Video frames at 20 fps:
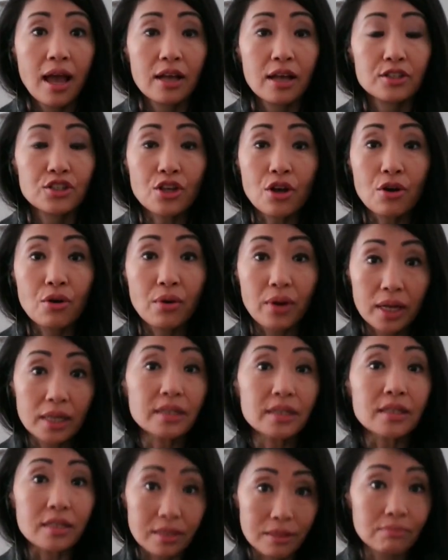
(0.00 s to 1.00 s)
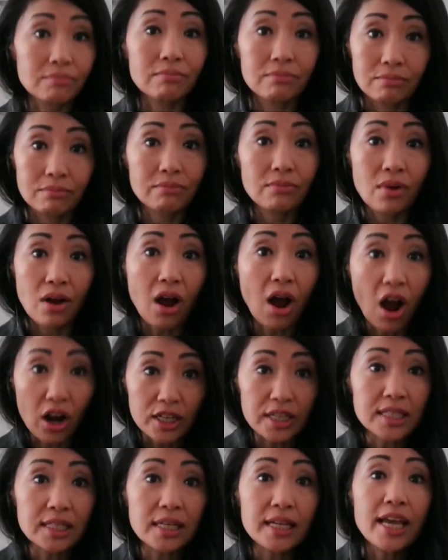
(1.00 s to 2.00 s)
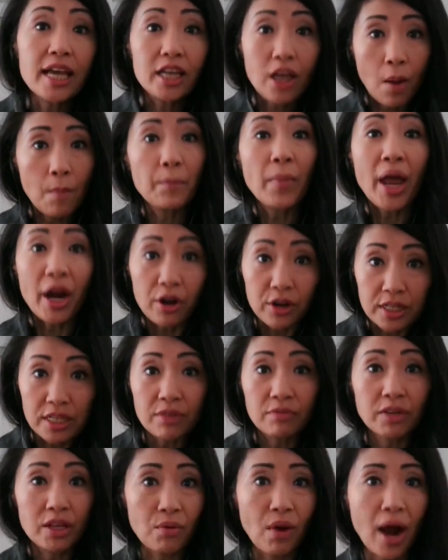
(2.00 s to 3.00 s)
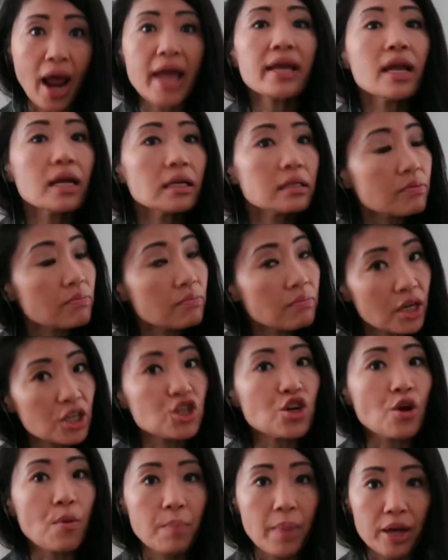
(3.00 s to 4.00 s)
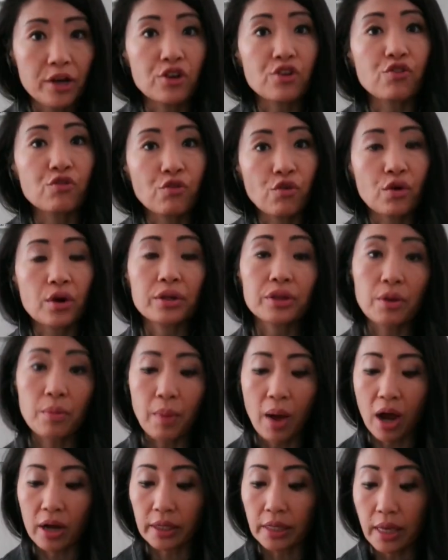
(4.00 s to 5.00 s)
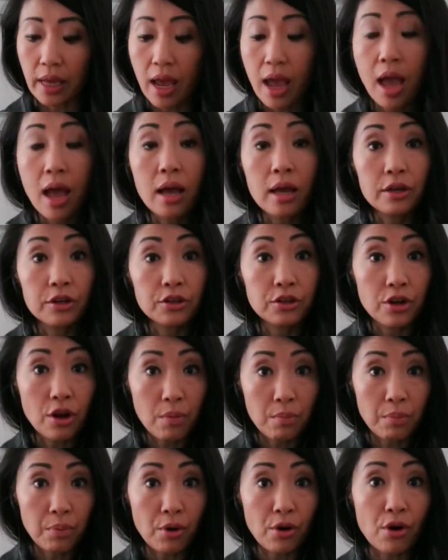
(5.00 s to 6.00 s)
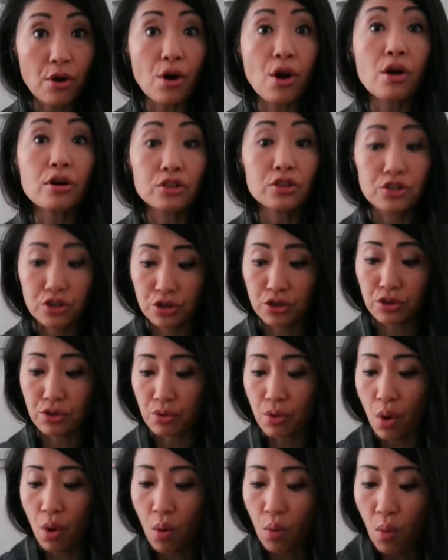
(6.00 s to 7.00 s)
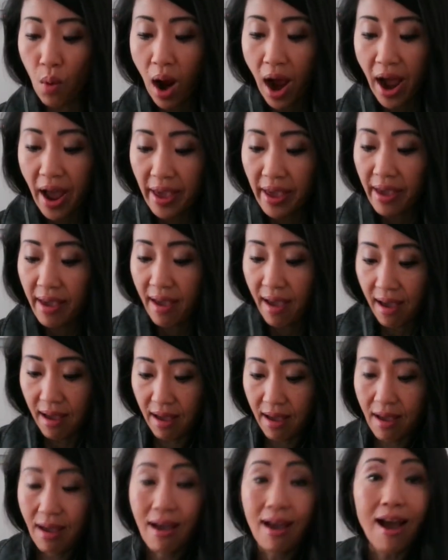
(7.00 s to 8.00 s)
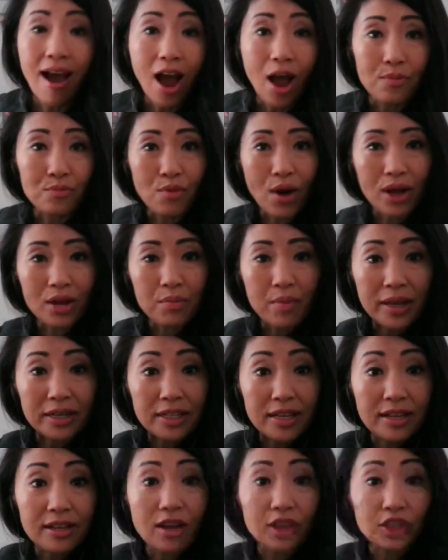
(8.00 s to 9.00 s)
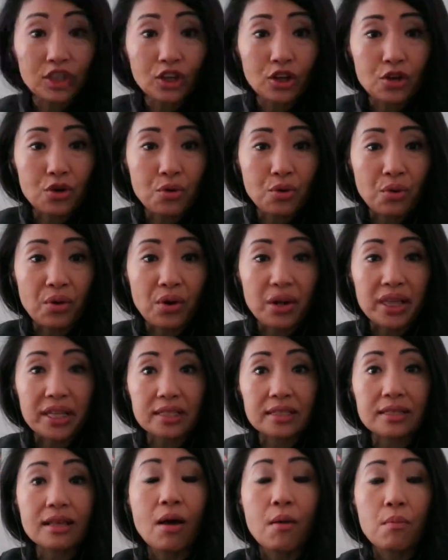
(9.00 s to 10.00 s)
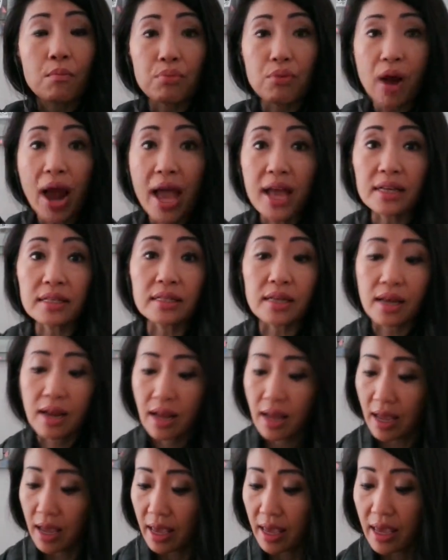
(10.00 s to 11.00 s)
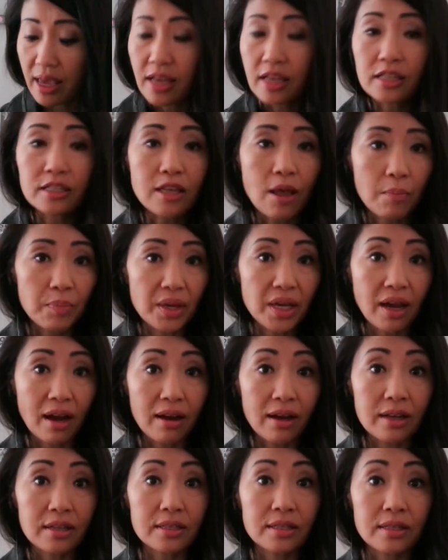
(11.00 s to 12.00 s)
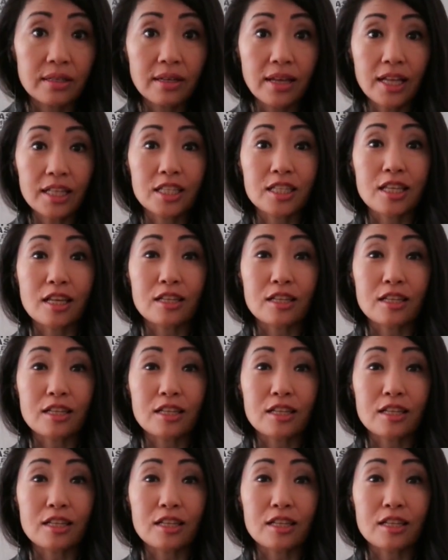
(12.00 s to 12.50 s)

So it's honestly, comparatively, right? It's much better for the body. Number 2, why I'm recommending the LaCroix brand is because it's